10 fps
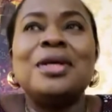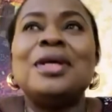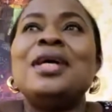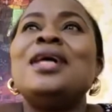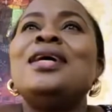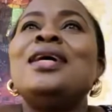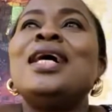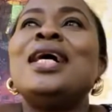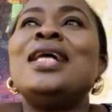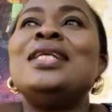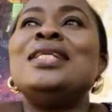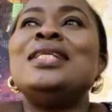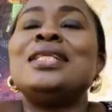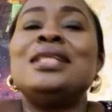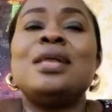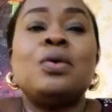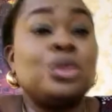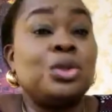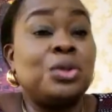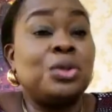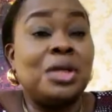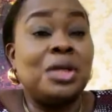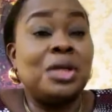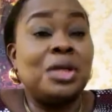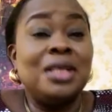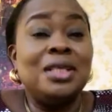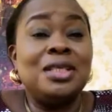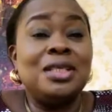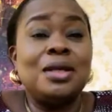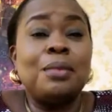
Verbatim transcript: And that was strange